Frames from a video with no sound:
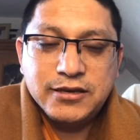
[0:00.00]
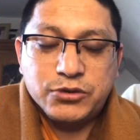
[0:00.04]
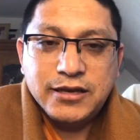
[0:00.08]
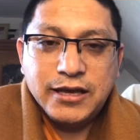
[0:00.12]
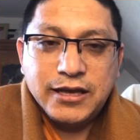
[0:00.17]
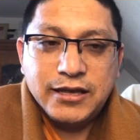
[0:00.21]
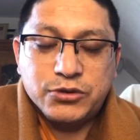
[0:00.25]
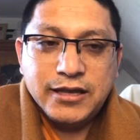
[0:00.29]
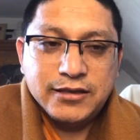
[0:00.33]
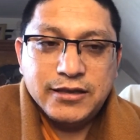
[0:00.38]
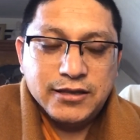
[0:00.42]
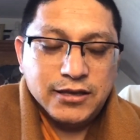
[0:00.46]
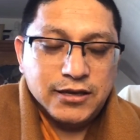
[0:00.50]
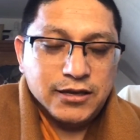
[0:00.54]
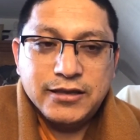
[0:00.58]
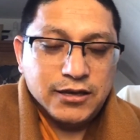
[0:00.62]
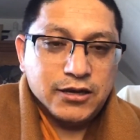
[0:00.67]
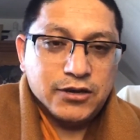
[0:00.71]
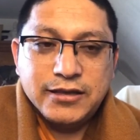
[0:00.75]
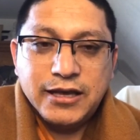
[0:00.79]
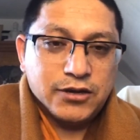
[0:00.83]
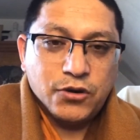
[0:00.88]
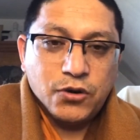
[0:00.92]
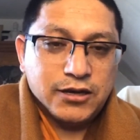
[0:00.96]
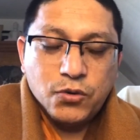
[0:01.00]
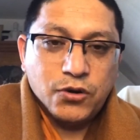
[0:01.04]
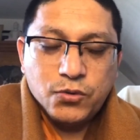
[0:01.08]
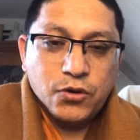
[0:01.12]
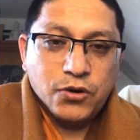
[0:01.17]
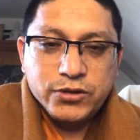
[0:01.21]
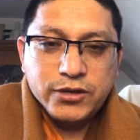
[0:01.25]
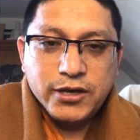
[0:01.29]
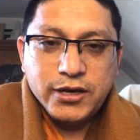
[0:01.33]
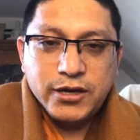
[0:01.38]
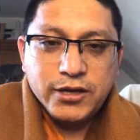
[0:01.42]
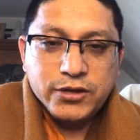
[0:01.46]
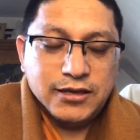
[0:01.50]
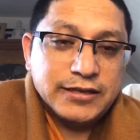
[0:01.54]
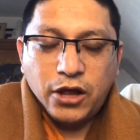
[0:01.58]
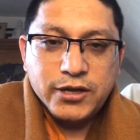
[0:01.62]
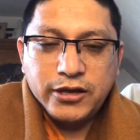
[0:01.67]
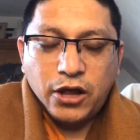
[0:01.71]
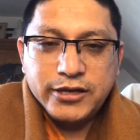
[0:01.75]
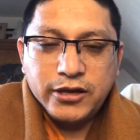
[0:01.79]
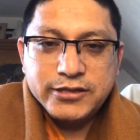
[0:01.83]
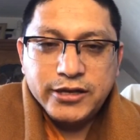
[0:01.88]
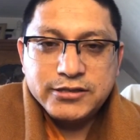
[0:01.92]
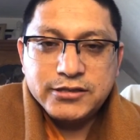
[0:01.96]
and they grow their
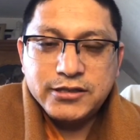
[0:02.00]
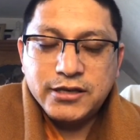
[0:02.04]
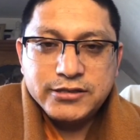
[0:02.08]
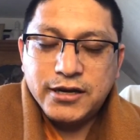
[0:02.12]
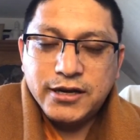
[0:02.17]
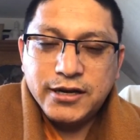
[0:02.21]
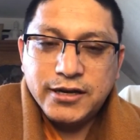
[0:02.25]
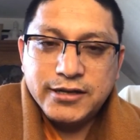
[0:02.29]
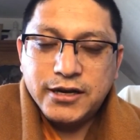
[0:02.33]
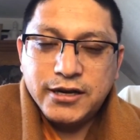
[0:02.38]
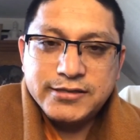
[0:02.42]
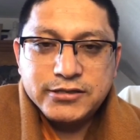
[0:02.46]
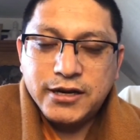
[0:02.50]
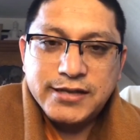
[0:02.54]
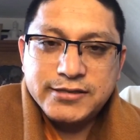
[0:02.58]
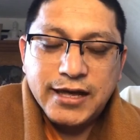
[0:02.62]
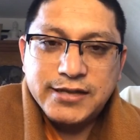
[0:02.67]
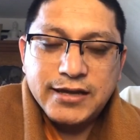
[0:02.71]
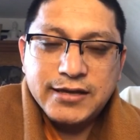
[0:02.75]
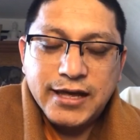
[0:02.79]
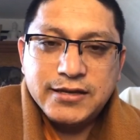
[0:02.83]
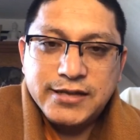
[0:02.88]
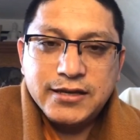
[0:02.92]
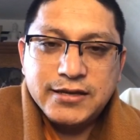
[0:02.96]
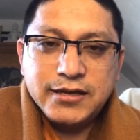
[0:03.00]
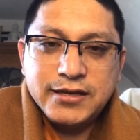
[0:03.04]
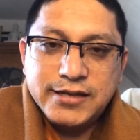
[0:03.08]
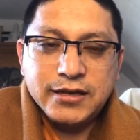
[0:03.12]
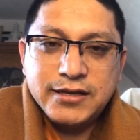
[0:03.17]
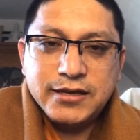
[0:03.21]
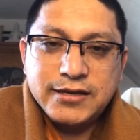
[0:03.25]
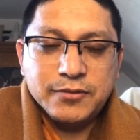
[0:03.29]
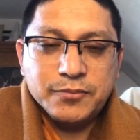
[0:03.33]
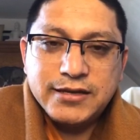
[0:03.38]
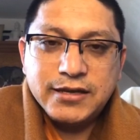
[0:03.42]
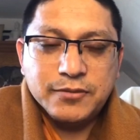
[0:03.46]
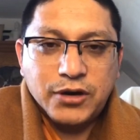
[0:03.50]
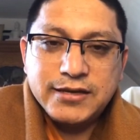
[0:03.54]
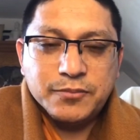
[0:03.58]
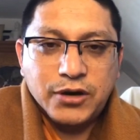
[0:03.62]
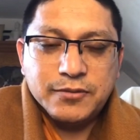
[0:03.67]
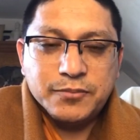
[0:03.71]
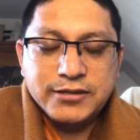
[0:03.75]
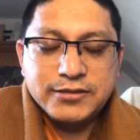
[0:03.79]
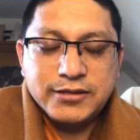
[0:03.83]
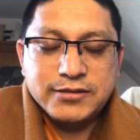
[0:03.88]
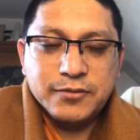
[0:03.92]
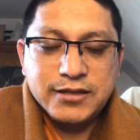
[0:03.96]
knowledge, their understanding, and their practice and